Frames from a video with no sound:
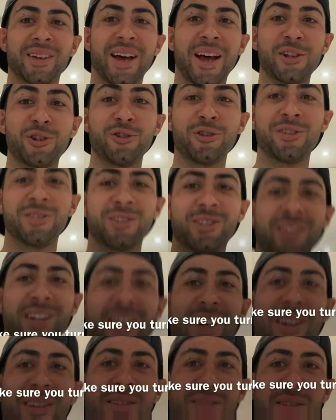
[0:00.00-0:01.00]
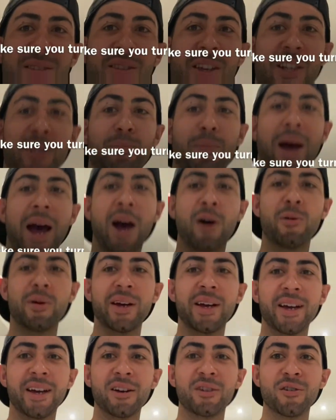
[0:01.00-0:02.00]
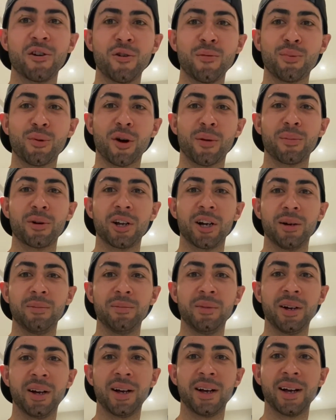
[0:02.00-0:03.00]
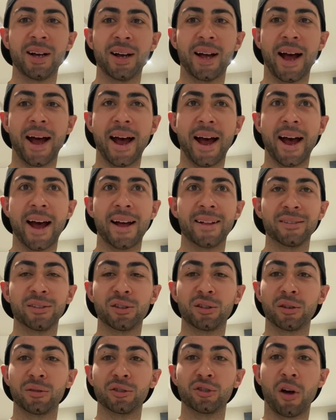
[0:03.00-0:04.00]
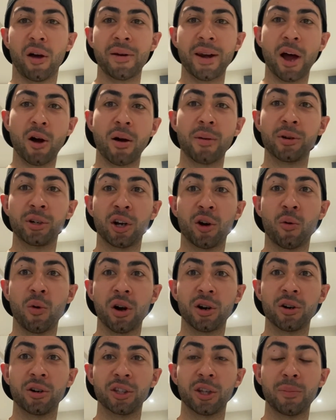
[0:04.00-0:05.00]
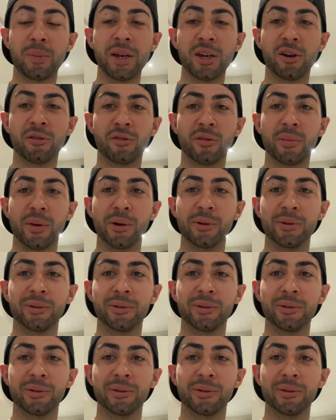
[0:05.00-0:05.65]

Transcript: As you can see, there's power here, no problem. And so now I'm gonna work on the Pico remote.